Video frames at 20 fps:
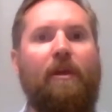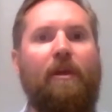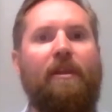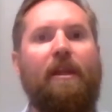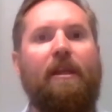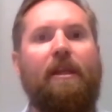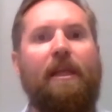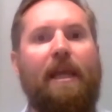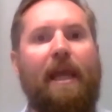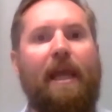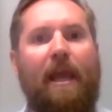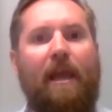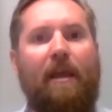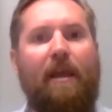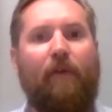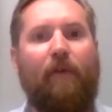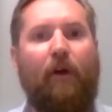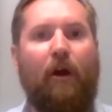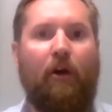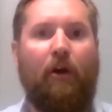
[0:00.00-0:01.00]
We then
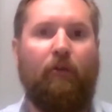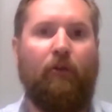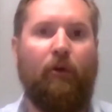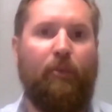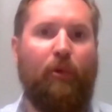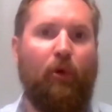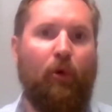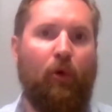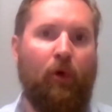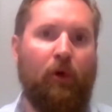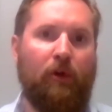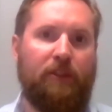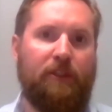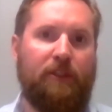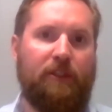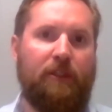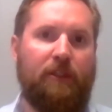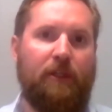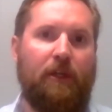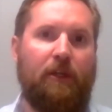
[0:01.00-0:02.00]
gave our
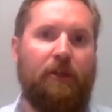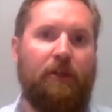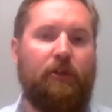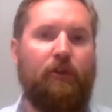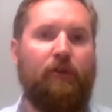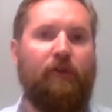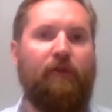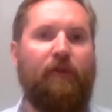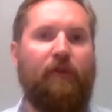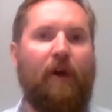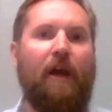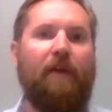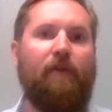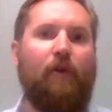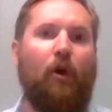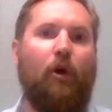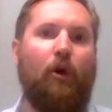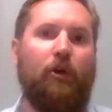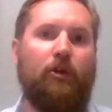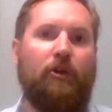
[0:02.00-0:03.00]
reports to 5
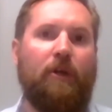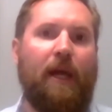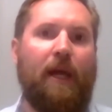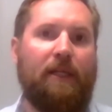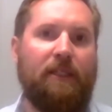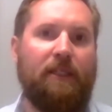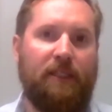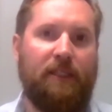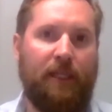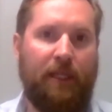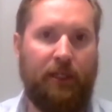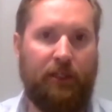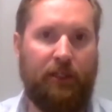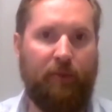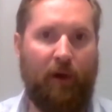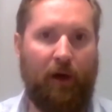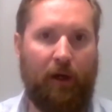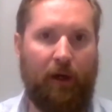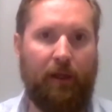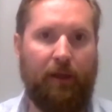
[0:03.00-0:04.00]
contractors in each
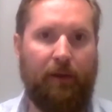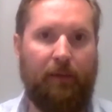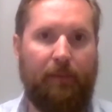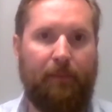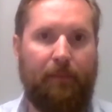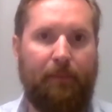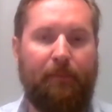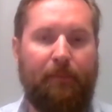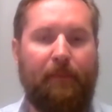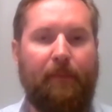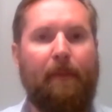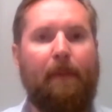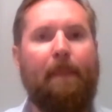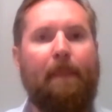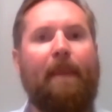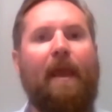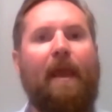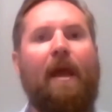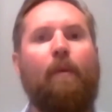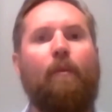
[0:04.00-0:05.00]
market.
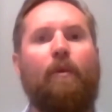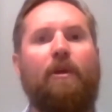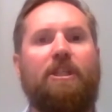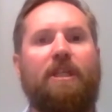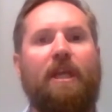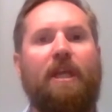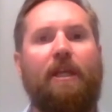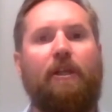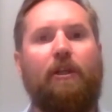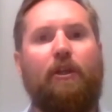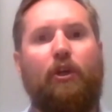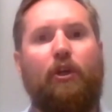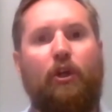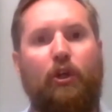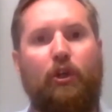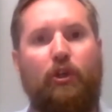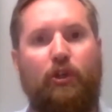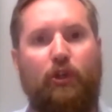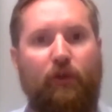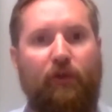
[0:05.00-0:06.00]
And we said,
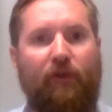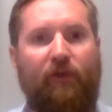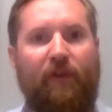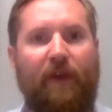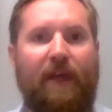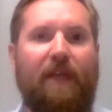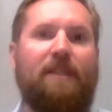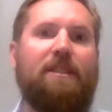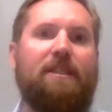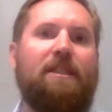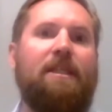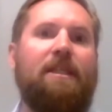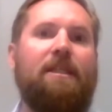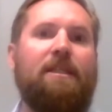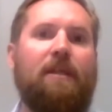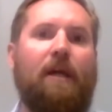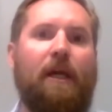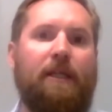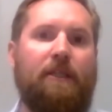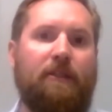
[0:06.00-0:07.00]
could you fix
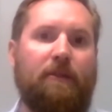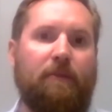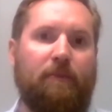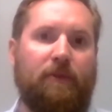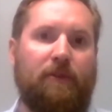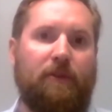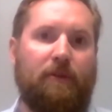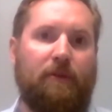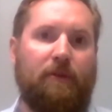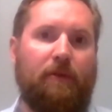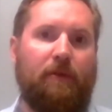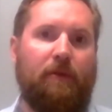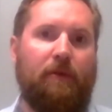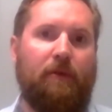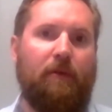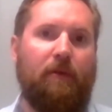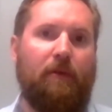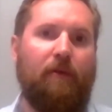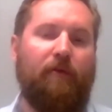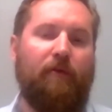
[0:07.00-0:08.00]
these items
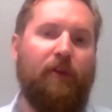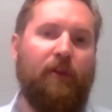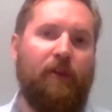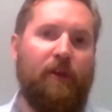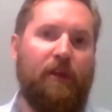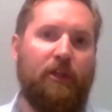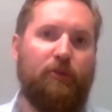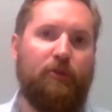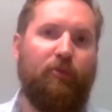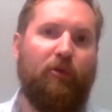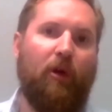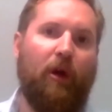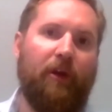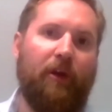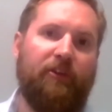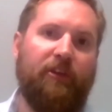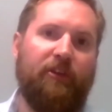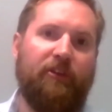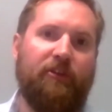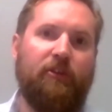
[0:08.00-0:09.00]
for these
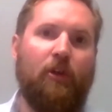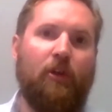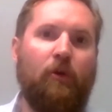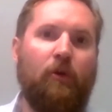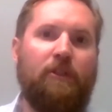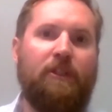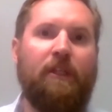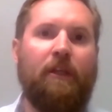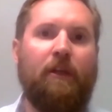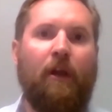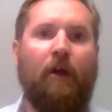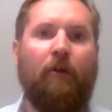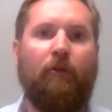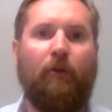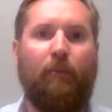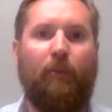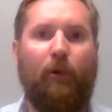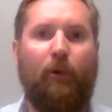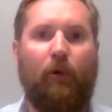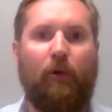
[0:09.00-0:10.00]
prices noted in our
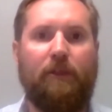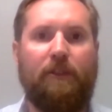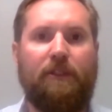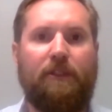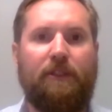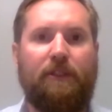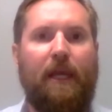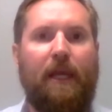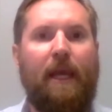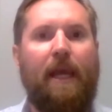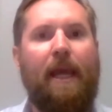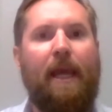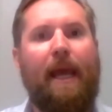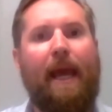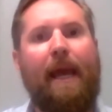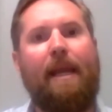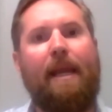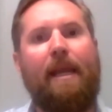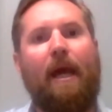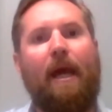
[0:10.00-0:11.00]
reports?
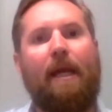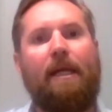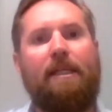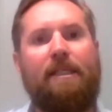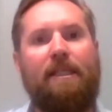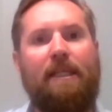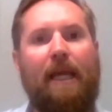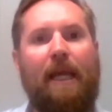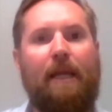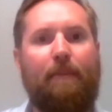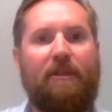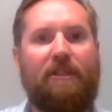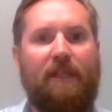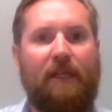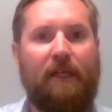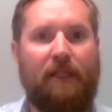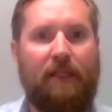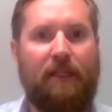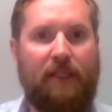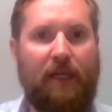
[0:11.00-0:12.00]
And
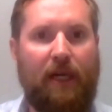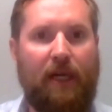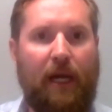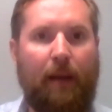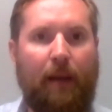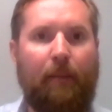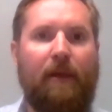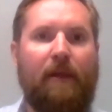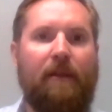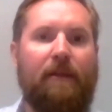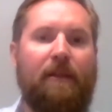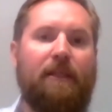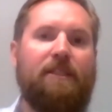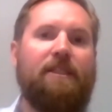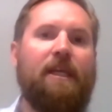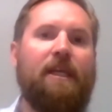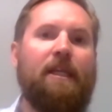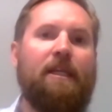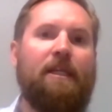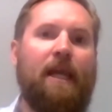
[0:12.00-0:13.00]
98% of the time, they
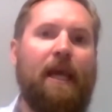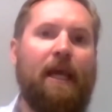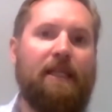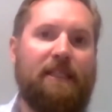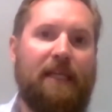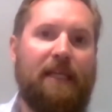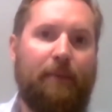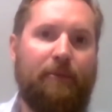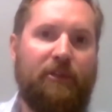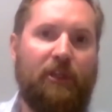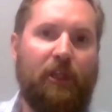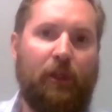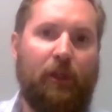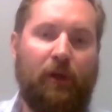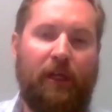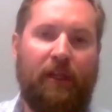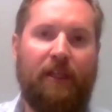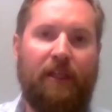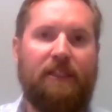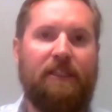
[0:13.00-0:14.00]
said, yes,
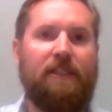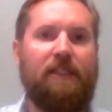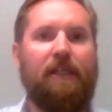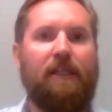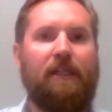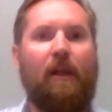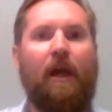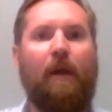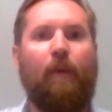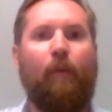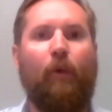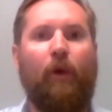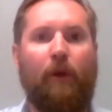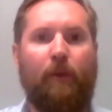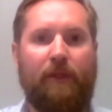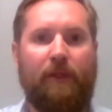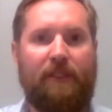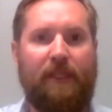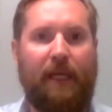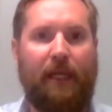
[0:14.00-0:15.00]
absolutely. This is in line what
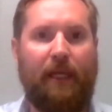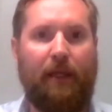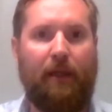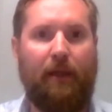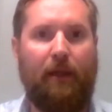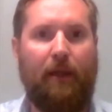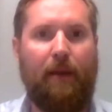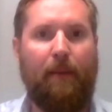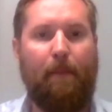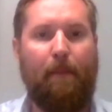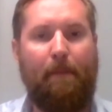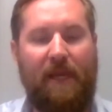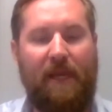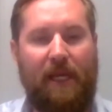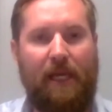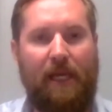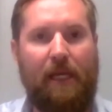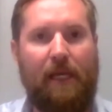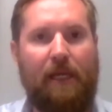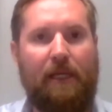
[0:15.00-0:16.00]
it would take
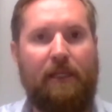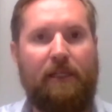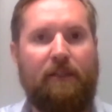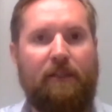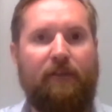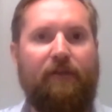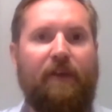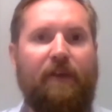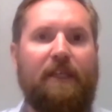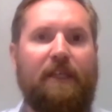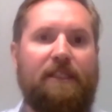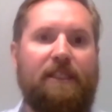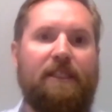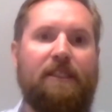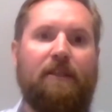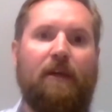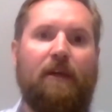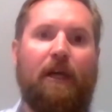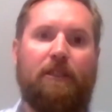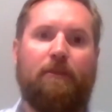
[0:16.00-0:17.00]
me to fix
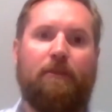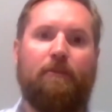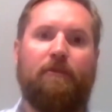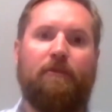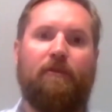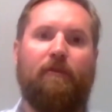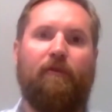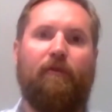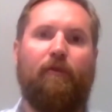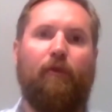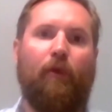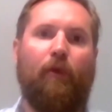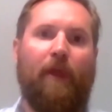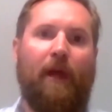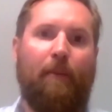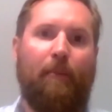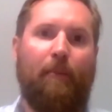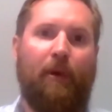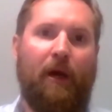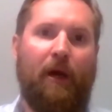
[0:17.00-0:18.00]
these items for
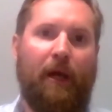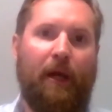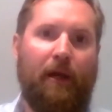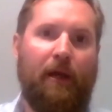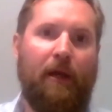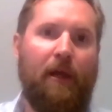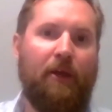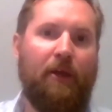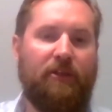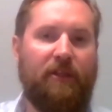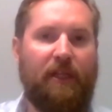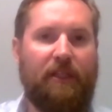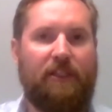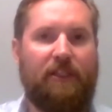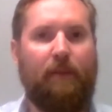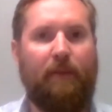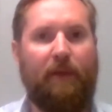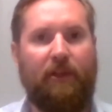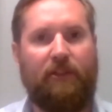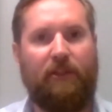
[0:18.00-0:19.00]
that buyer. So that's
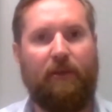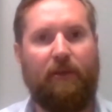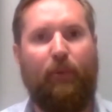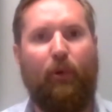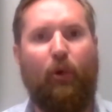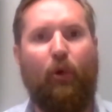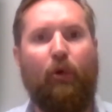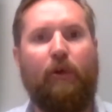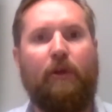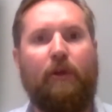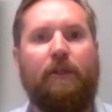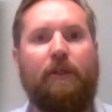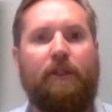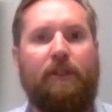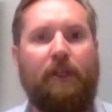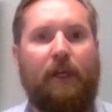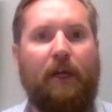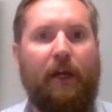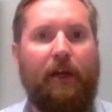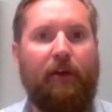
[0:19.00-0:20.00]
something that's important
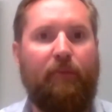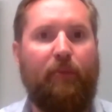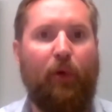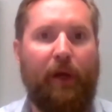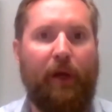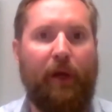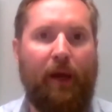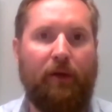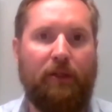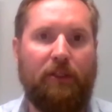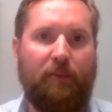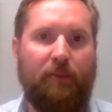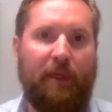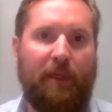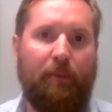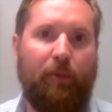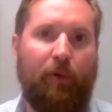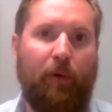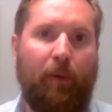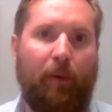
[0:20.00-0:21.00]
to kind of point out to
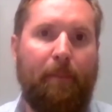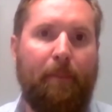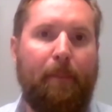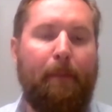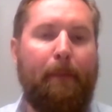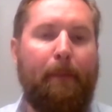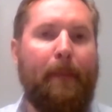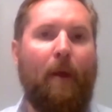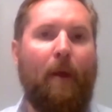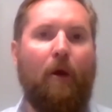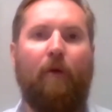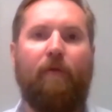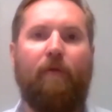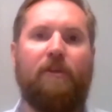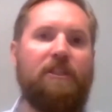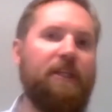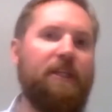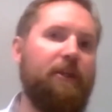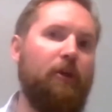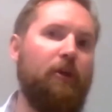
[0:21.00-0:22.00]
people.
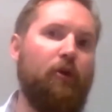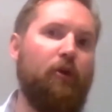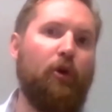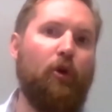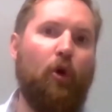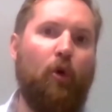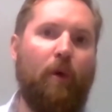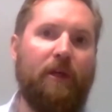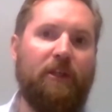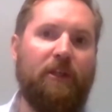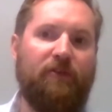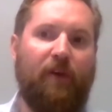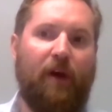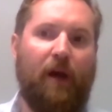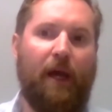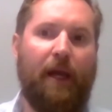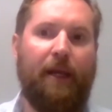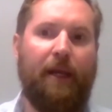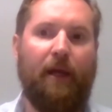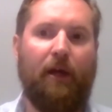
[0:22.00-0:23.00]
Obviously, you can always
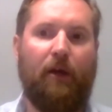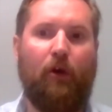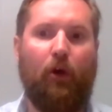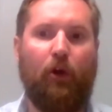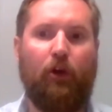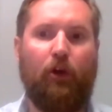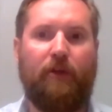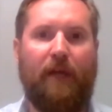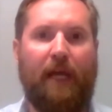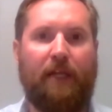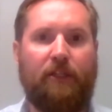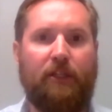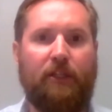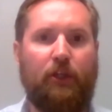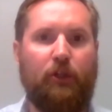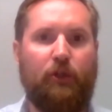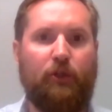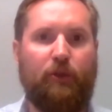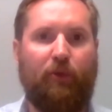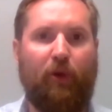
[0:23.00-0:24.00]
find a contractor
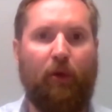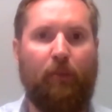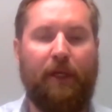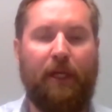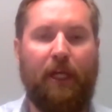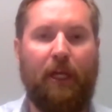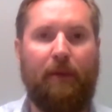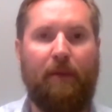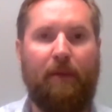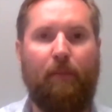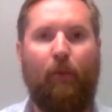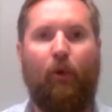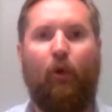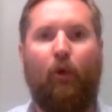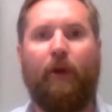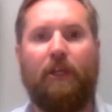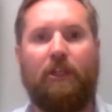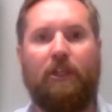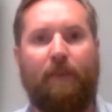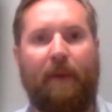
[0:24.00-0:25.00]
who's probably going to be
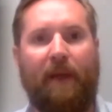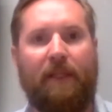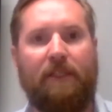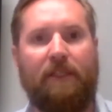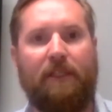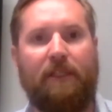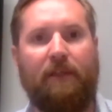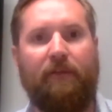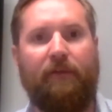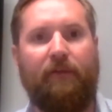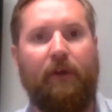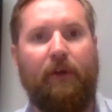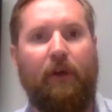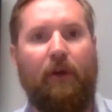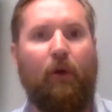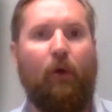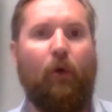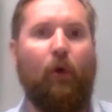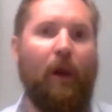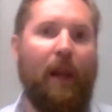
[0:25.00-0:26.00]
more expensive
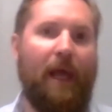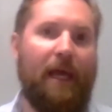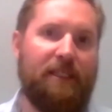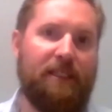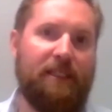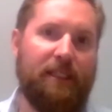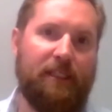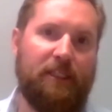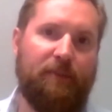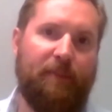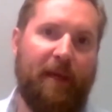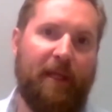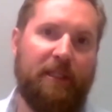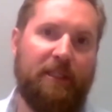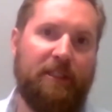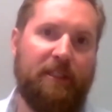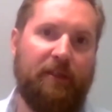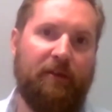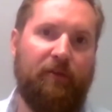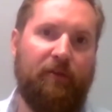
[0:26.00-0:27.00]
or less
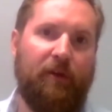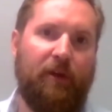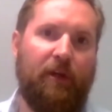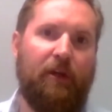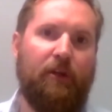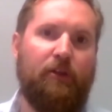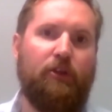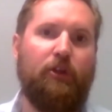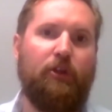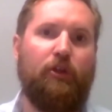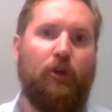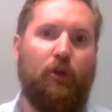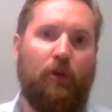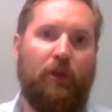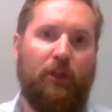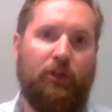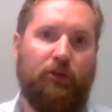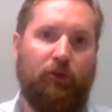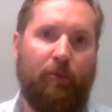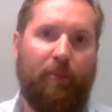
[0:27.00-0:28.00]
expensive to do
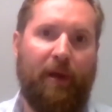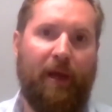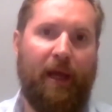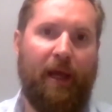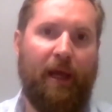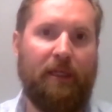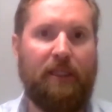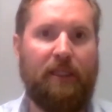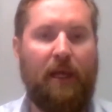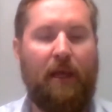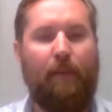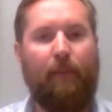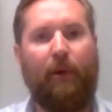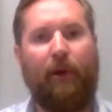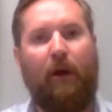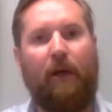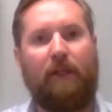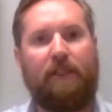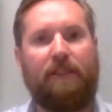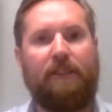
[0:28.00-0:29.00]
these repairs.
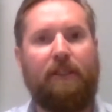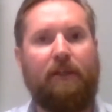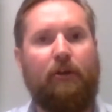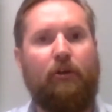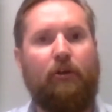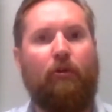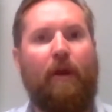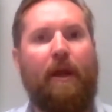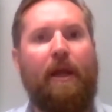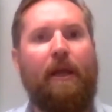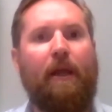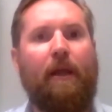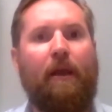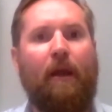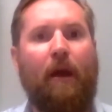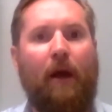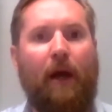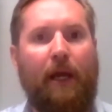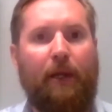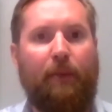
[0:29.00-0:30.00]
But ours is a great
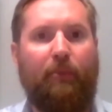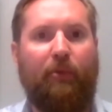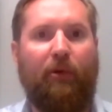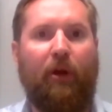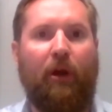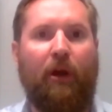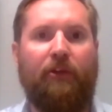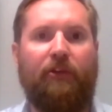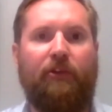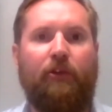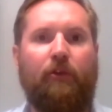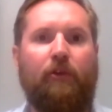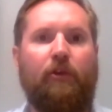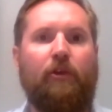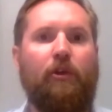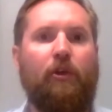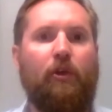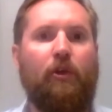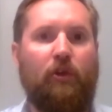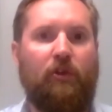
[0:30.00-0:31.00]
guide price you
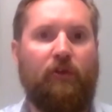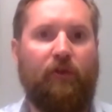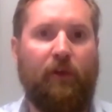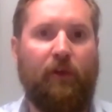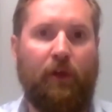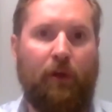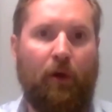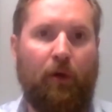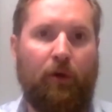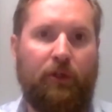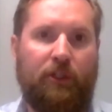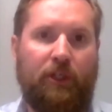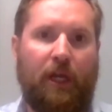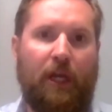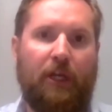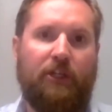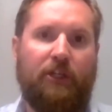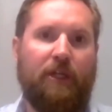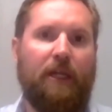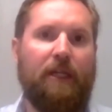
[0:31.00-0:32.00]
can use for
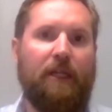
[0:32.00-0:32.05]
negotiation.